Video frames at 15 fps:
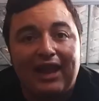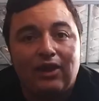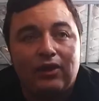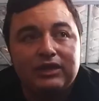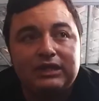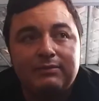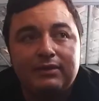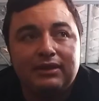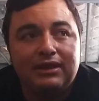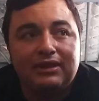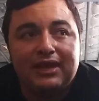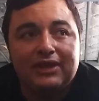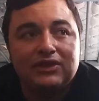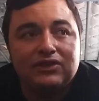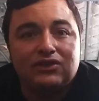And ultimately,
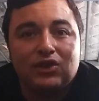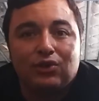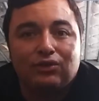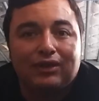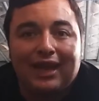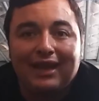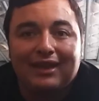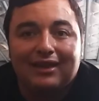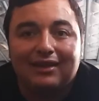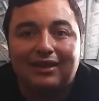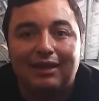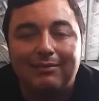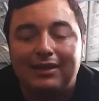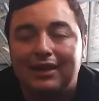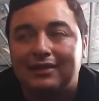they just don't like it.
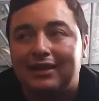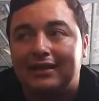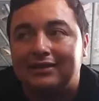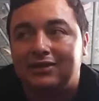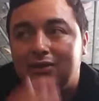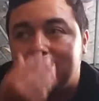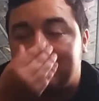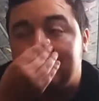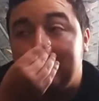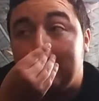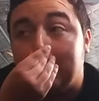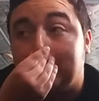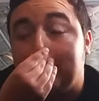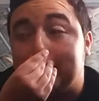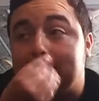I mean, it's no
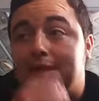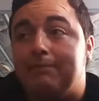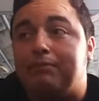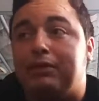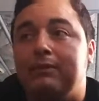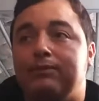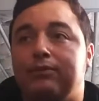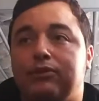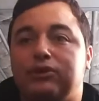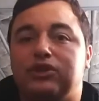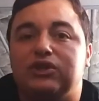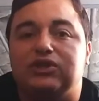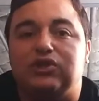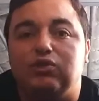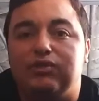secret that some people
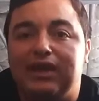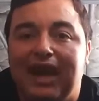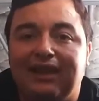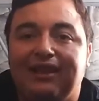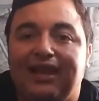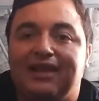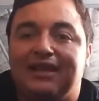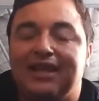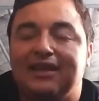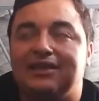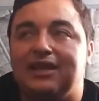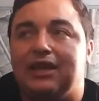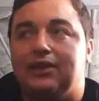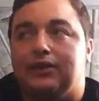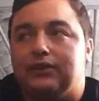just do not like
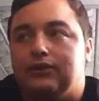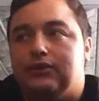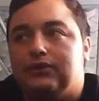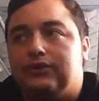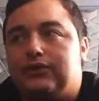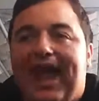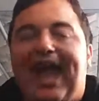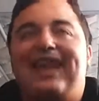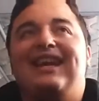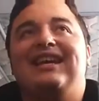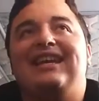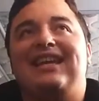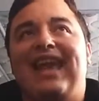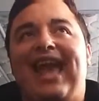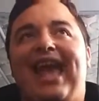guest characters. And
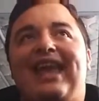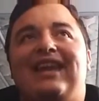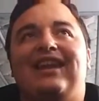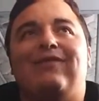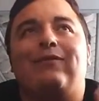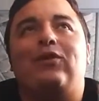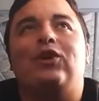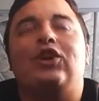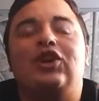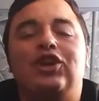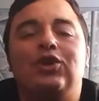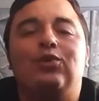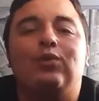again, for good